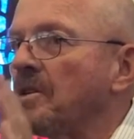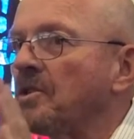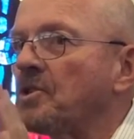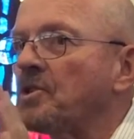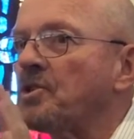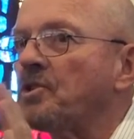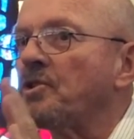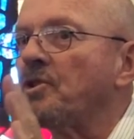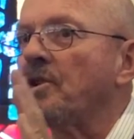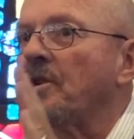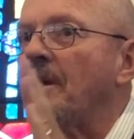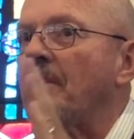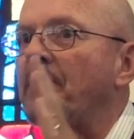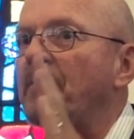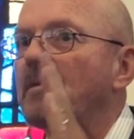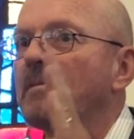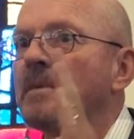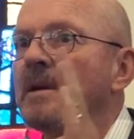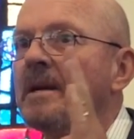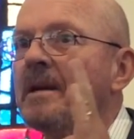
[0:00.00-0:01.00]
stood up
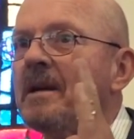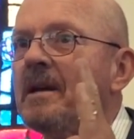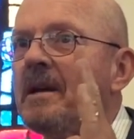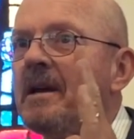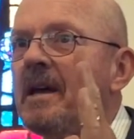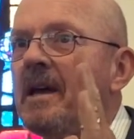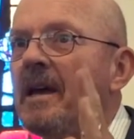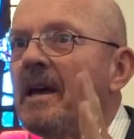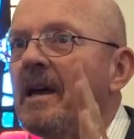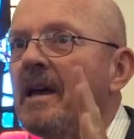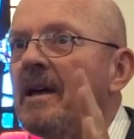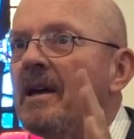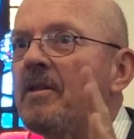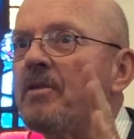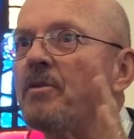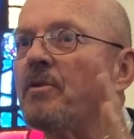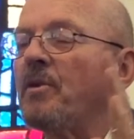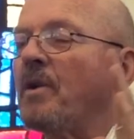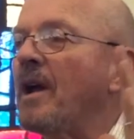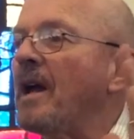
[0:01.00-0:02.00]
for me
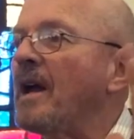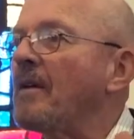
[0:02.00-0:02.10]
through